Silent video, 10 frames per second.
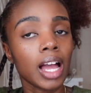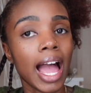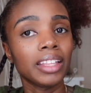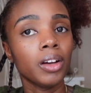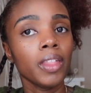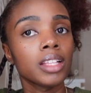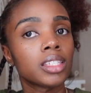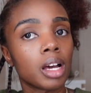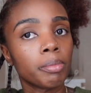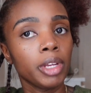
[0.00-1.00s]
I know that
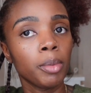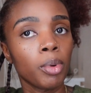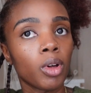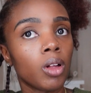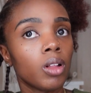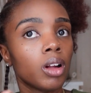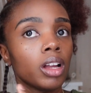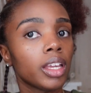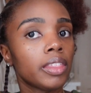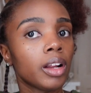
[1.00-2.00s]
some people
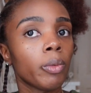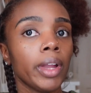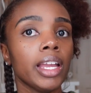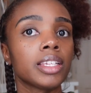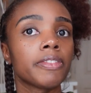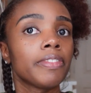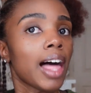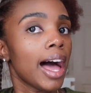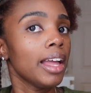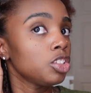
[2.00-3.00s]
get their wigs
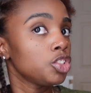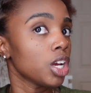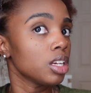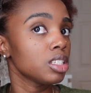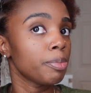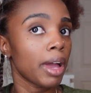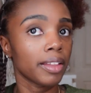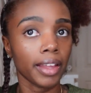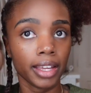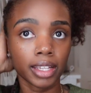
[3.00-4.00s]
flat just by
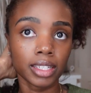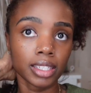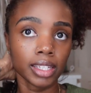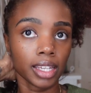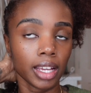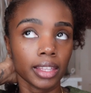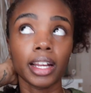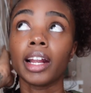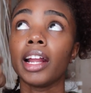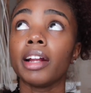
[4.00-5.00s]
like slicking
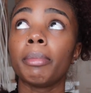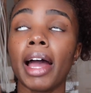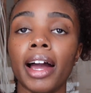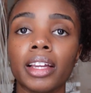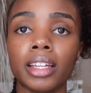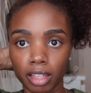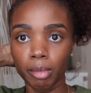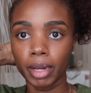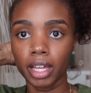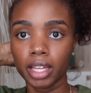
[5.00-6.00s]
their hair back in a
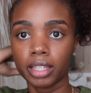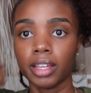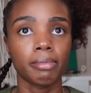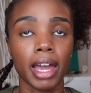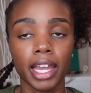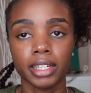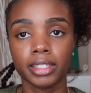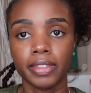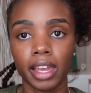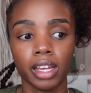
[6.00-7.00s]
bun. My hair's
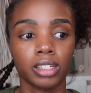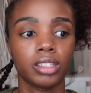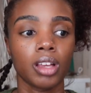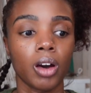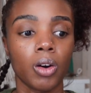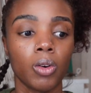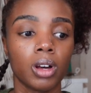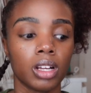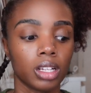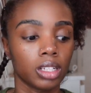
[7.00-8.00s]
thick, so
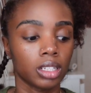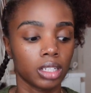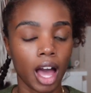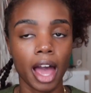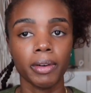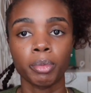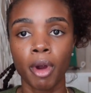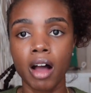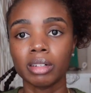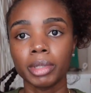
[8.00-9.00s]
I would
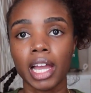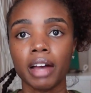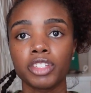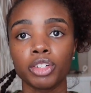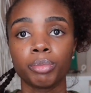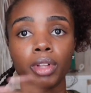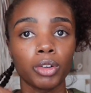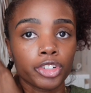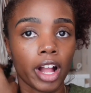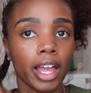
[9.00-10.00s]
probably have to blow
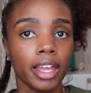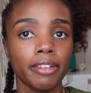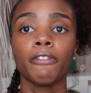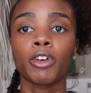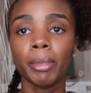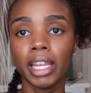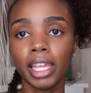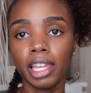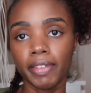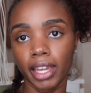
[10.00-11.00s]
dry it. For me
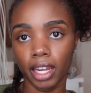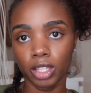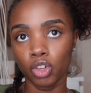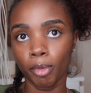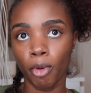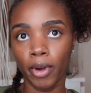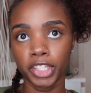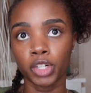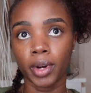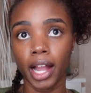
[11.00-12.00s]
to even get it to a
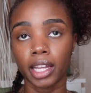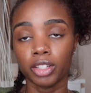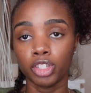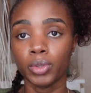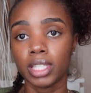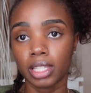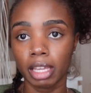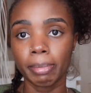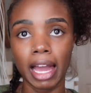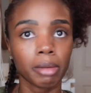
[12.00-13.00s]
point to where I could do a
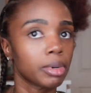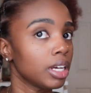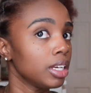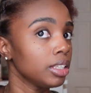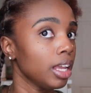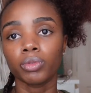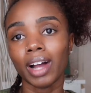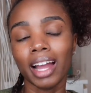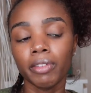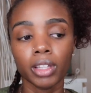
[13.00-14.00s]
slick back bun,
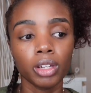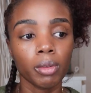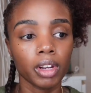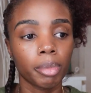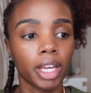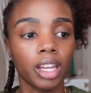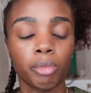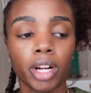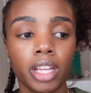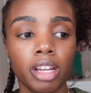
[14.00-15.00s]
I really don't want to put any
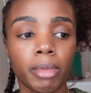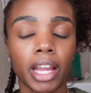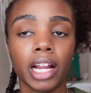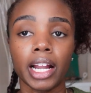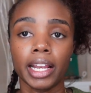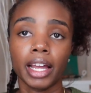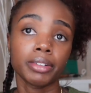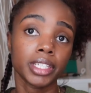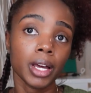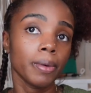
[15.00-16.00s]
more heat in my hair right now.
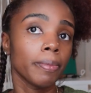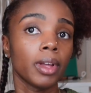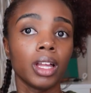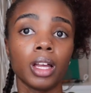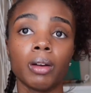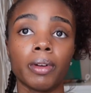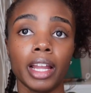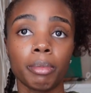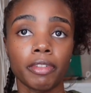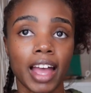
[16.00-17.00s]
So we're
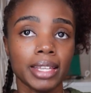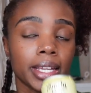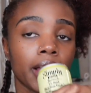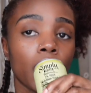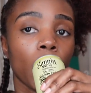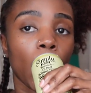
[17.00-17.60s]
improvising.